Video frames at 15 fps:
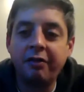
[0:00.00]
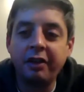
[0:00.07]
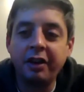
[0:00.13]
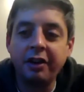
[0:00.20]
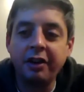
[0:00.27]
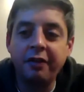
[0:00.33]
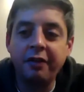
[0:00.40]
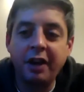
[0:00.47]

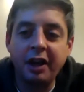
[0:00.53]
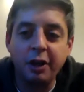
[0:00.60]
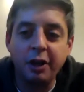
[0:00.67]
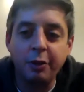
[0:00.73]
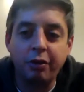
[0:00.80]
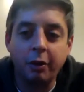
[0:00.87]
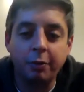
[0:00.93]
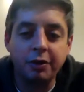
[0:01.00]

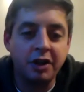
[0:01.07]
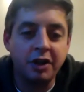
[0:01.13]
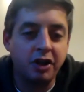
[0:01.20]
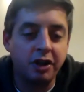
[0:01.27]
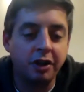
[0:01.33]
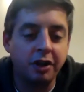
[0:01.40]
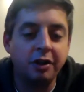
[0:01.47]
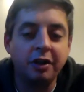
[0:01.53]
proposition
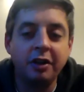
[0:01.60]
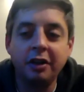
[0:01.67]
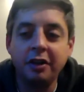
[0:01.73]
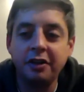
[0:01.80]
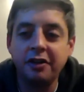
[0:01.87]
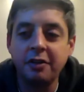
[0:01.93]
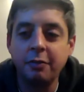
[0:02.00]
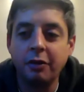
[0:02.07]
is the
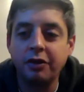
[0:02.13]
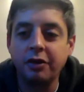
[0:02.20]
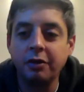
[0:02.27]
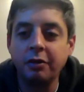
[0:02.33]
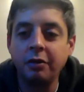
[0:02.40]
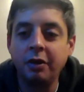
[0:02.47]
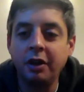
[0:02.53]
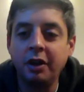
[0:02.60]
module,
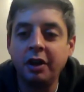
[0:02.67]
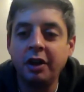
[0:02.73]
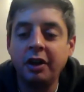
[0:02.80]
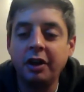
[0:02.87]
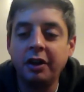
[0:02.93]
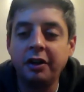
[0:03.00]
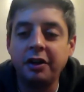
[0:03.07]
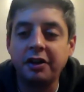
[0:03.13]
and it
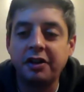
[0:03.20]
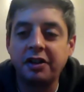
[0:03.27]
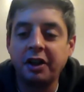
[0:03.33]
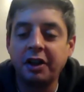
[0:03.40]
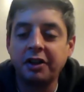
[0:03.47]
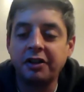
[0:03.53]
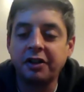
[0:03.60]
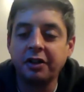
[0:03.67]
starts on the
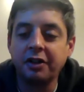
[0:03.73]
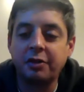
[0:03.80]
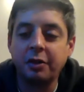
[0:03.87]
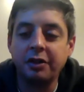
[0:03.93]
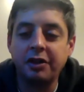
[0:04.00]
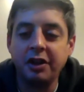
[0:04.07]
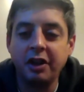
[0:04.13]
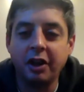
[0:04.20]
29th
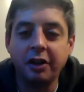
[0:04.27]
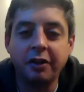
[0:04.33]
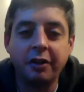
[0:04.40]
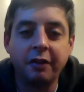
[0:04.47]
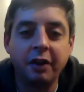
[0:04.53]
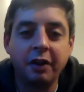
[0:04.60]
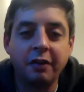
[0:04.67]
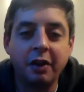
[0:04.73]
of
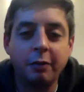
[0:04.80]
November.